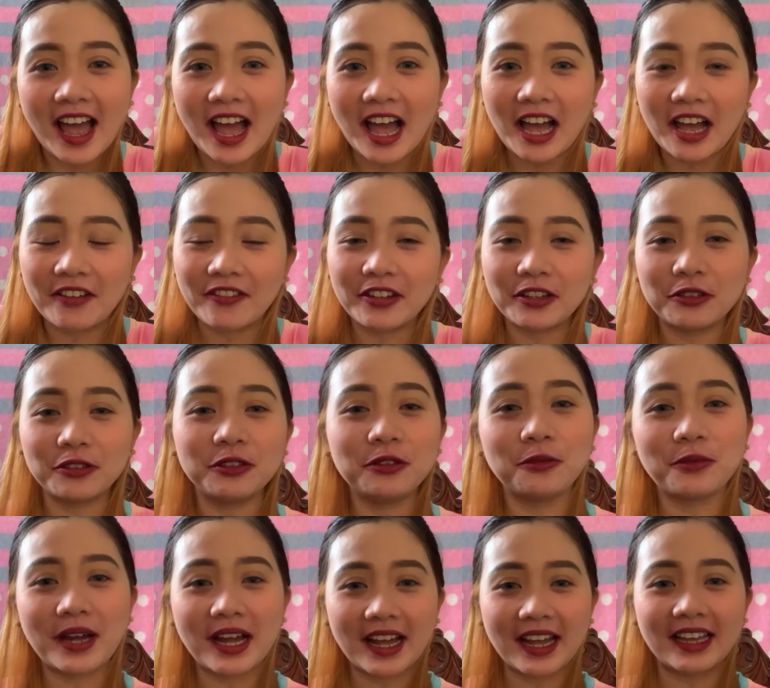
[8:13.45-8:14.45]
Have a good
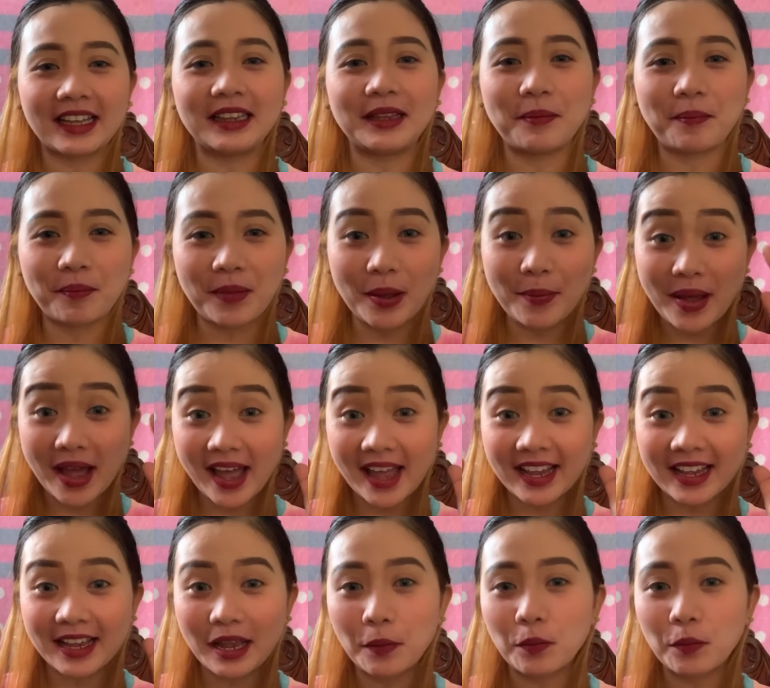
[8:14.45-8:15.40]
one. Bye-bye.